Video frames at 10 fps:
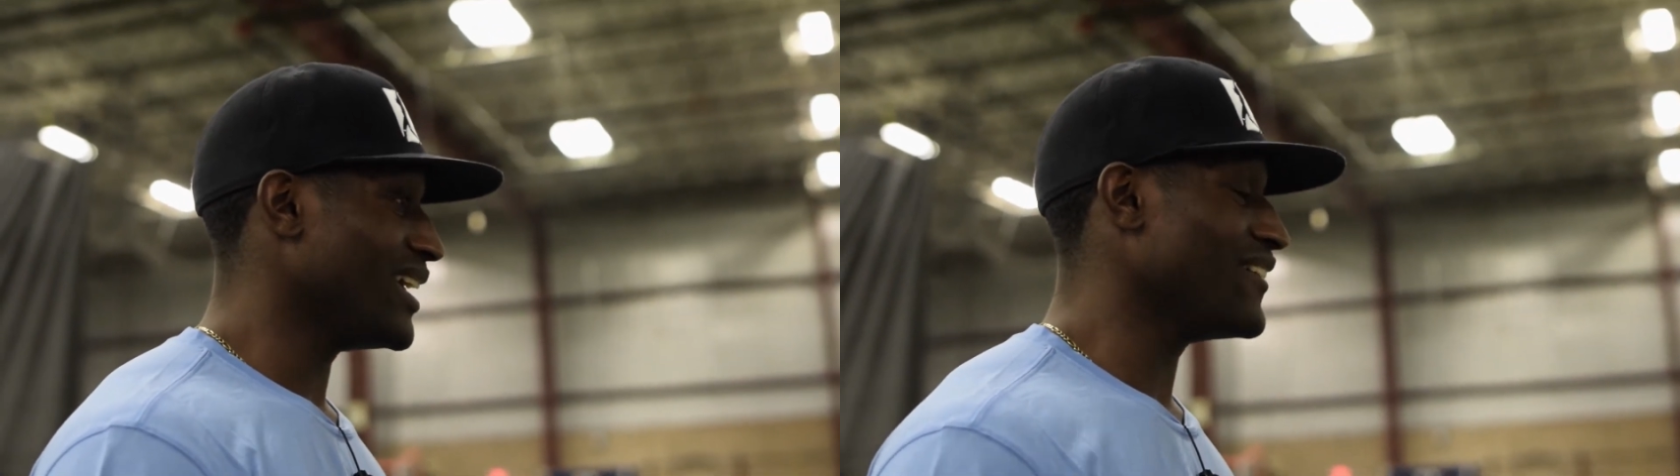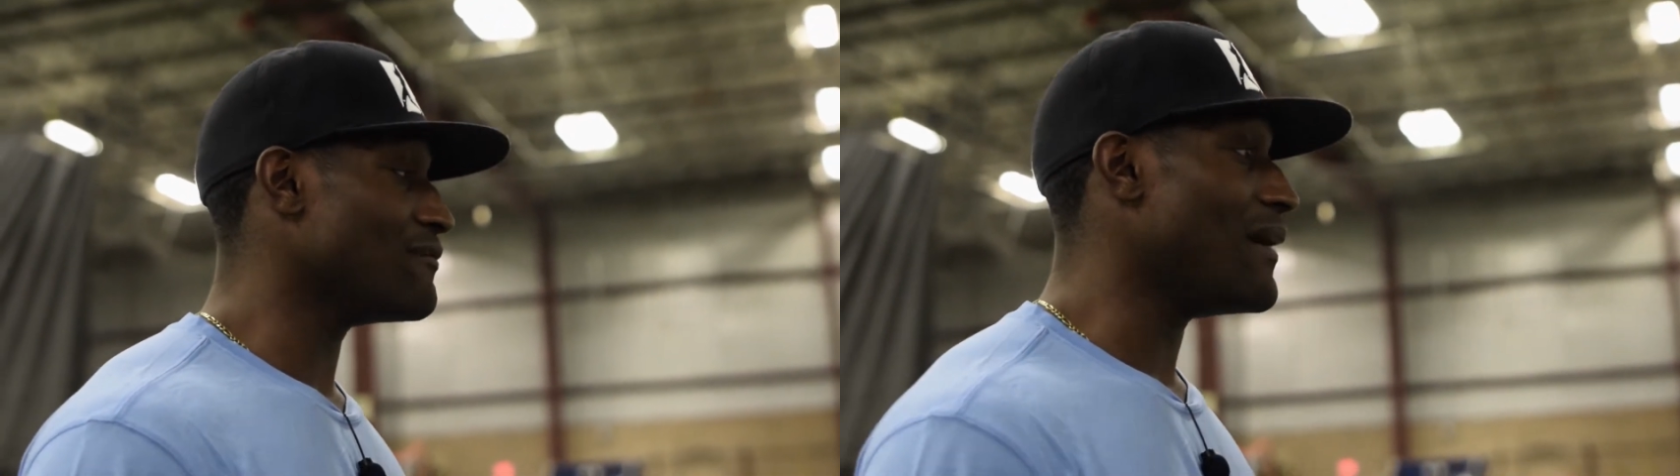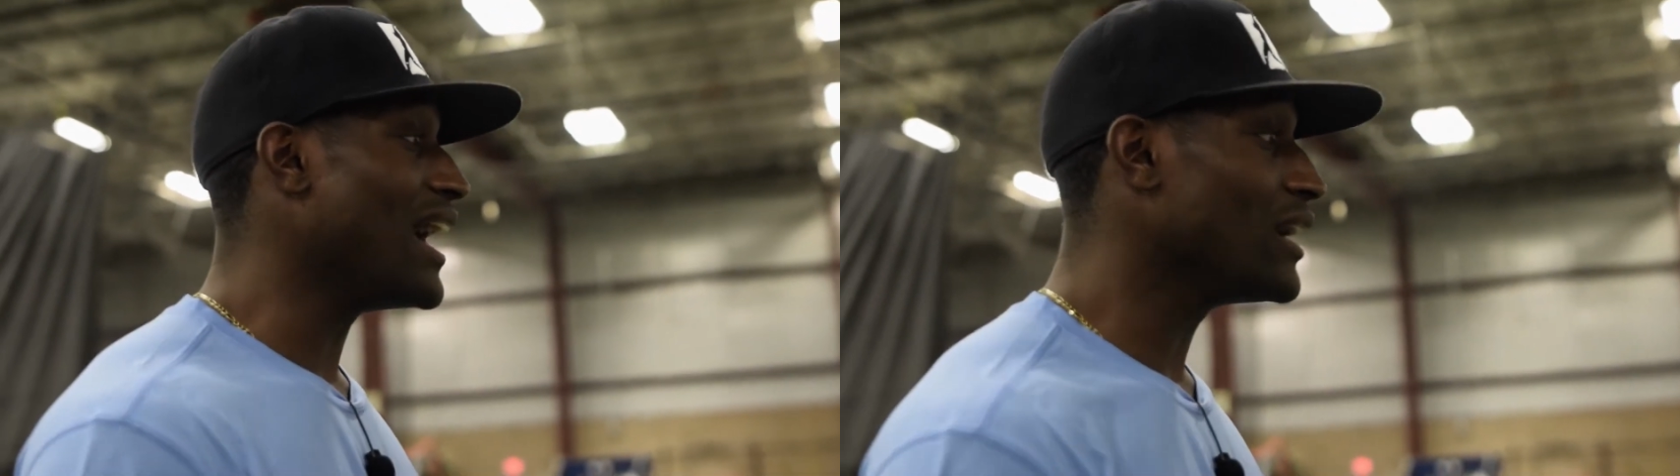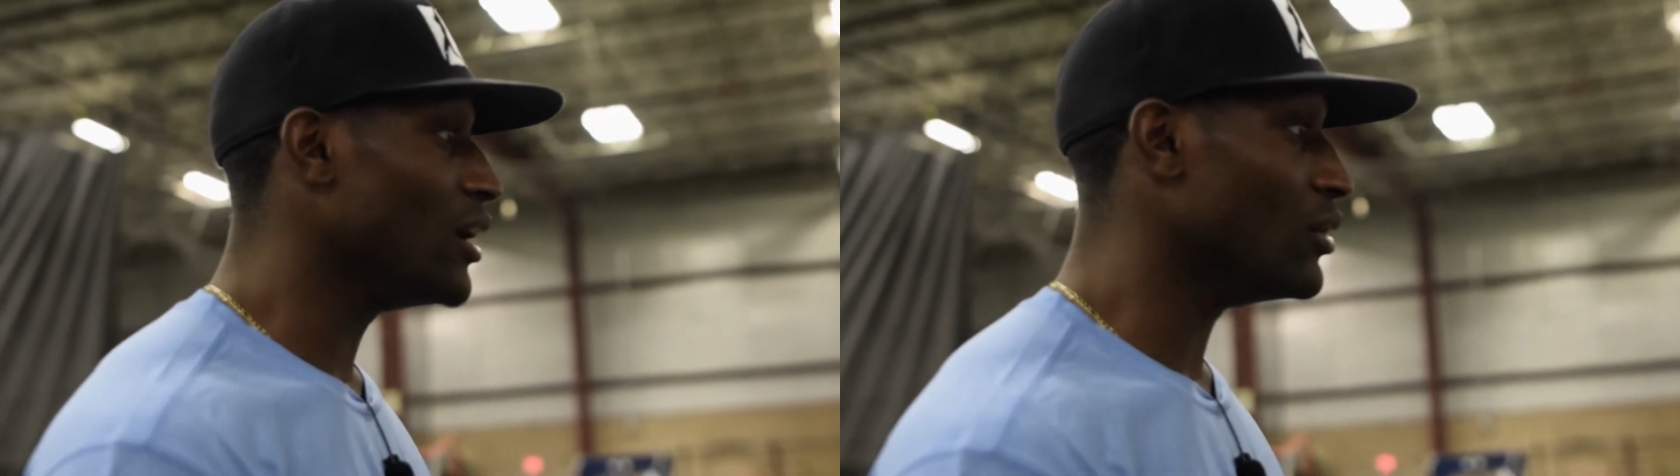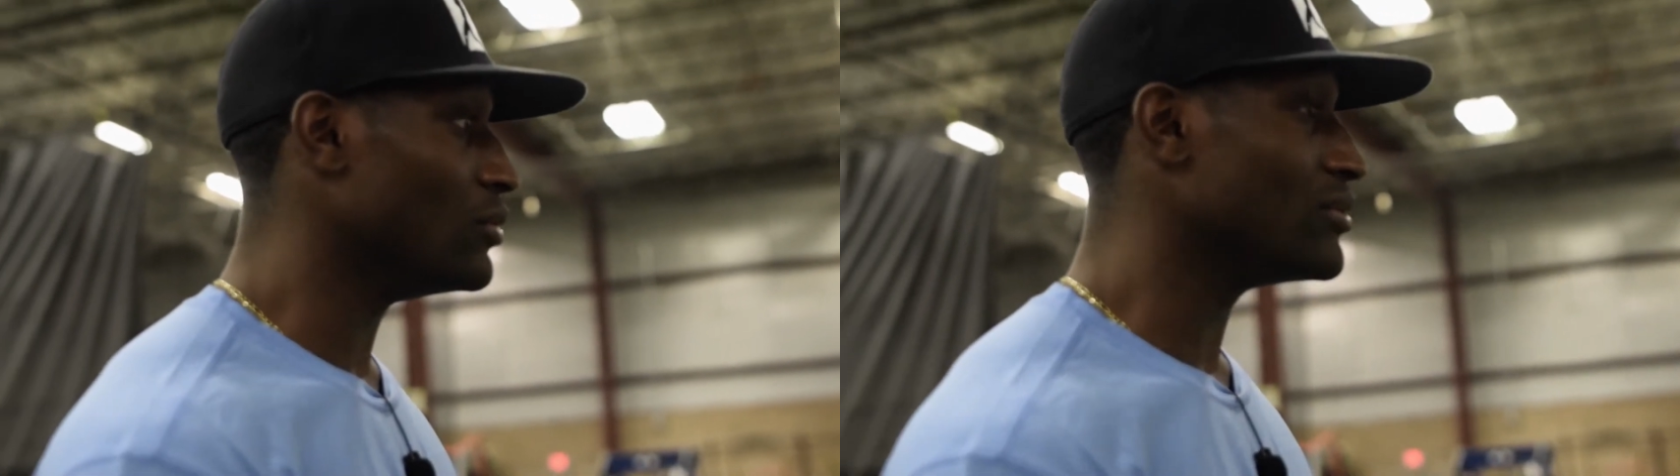
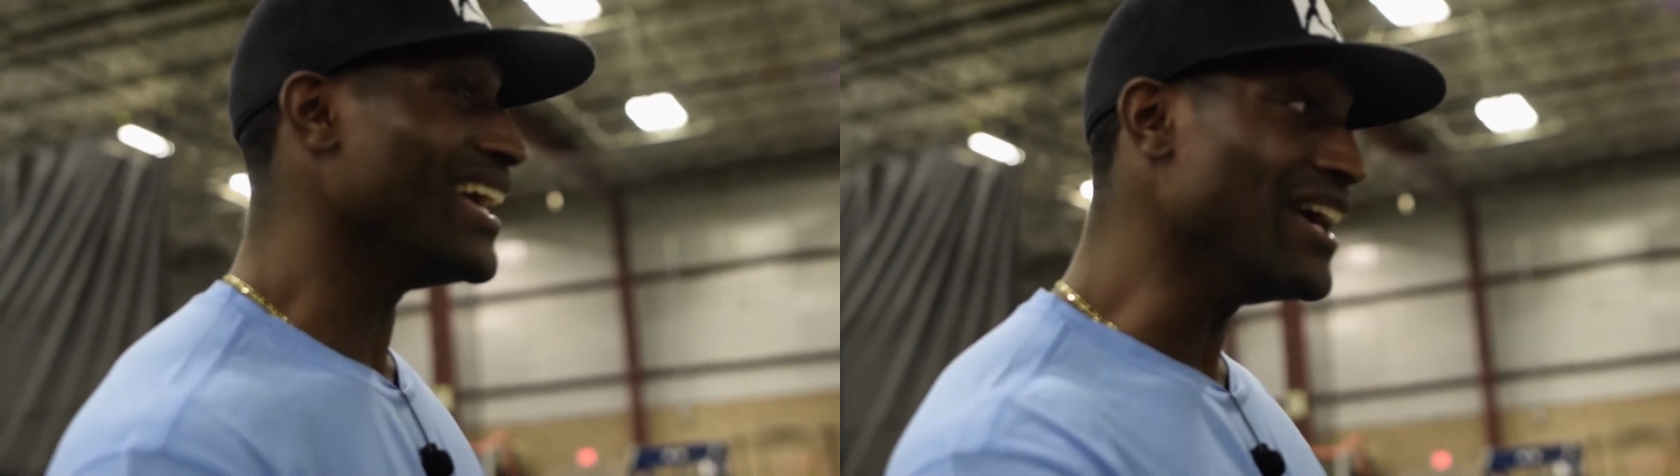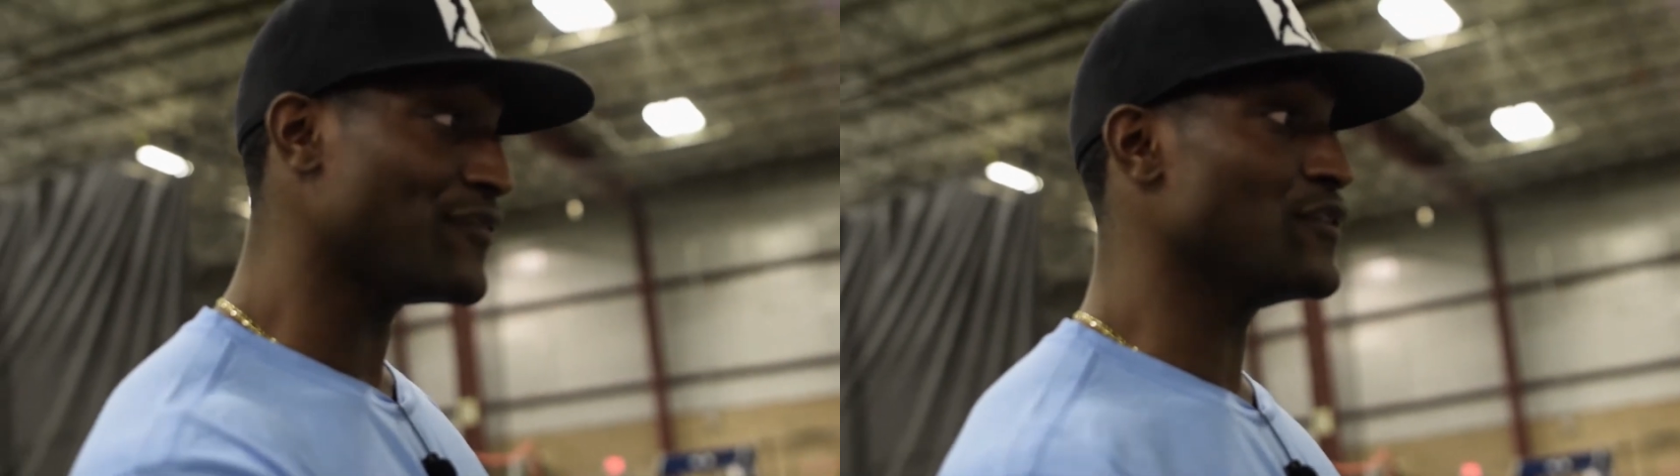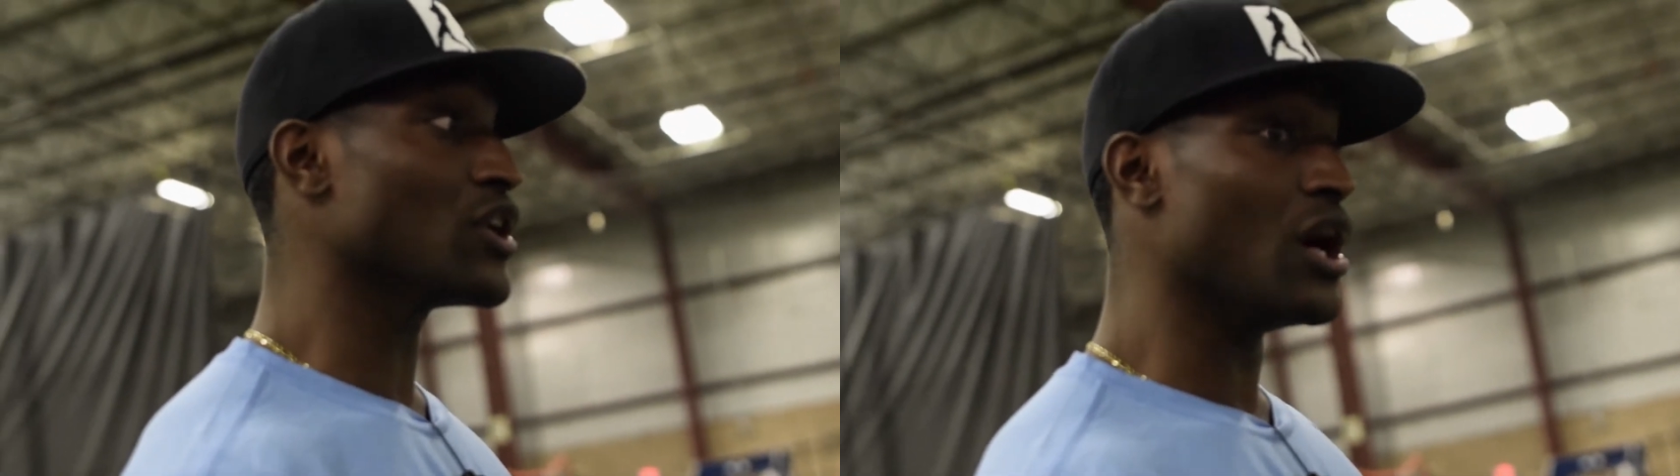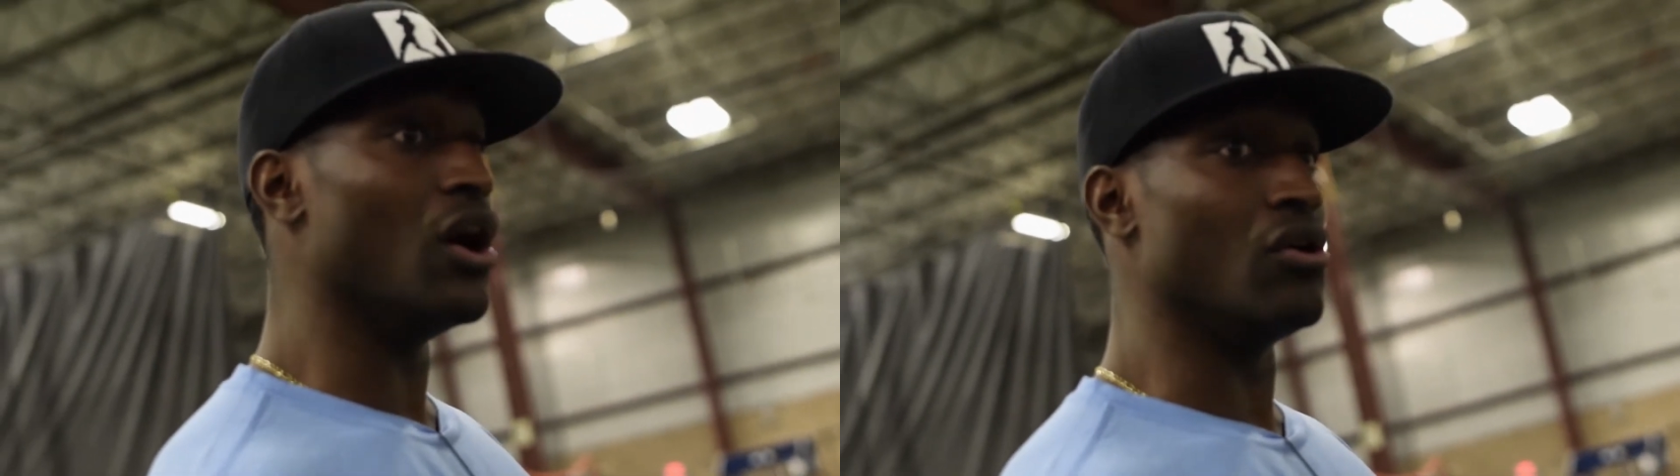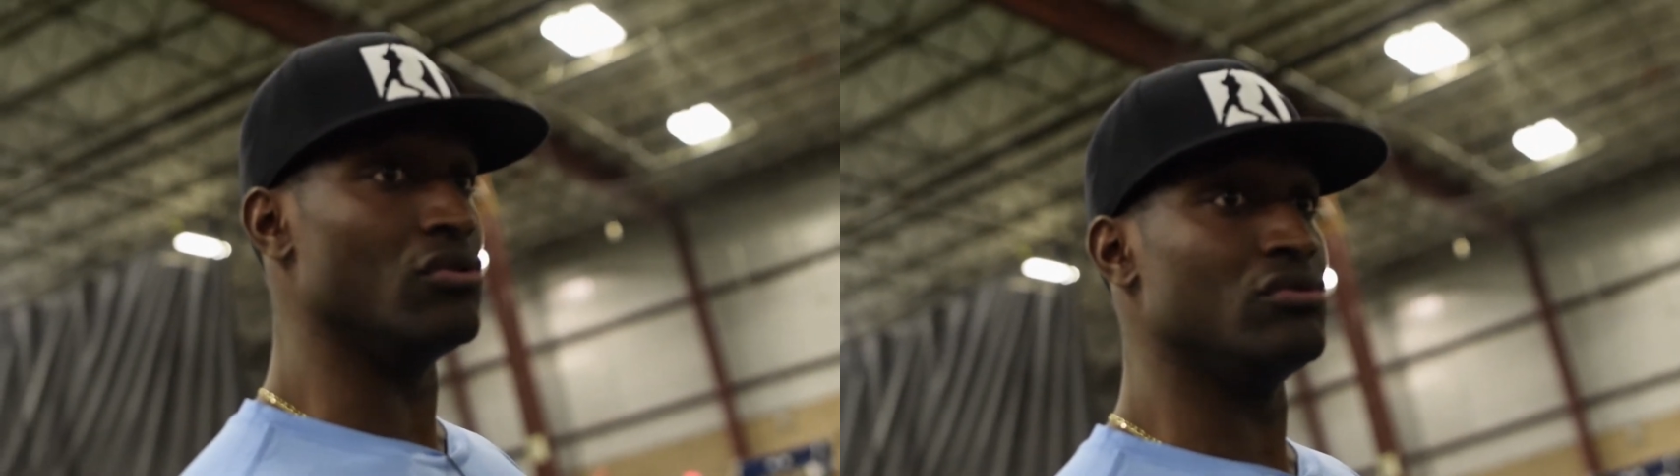If your
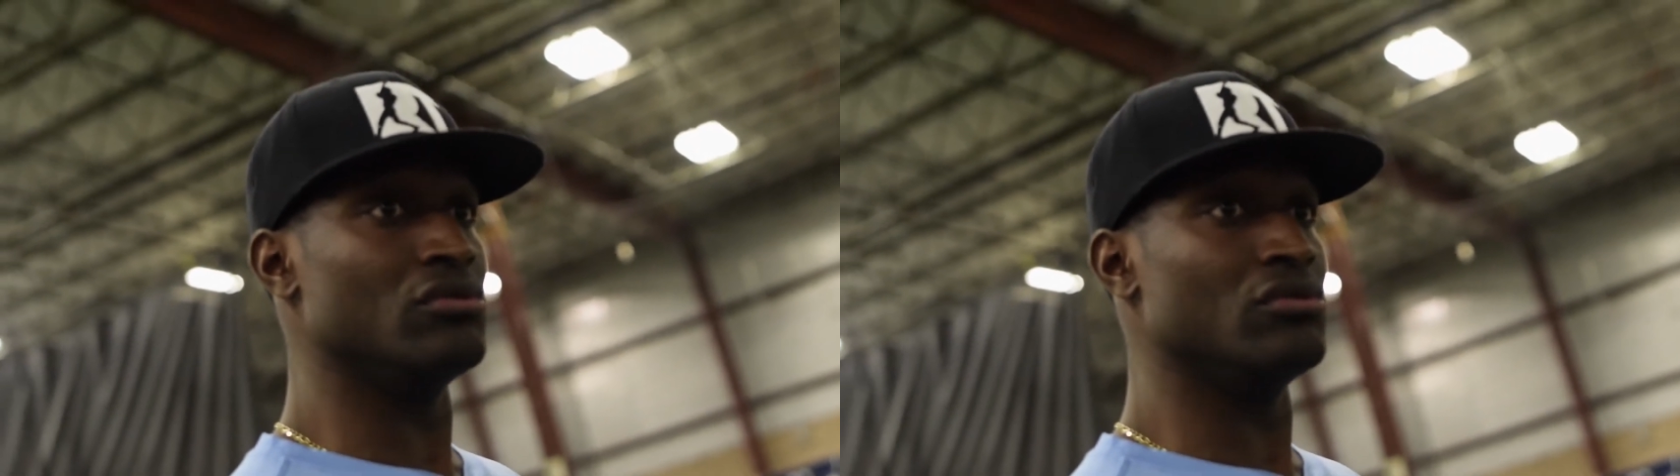goal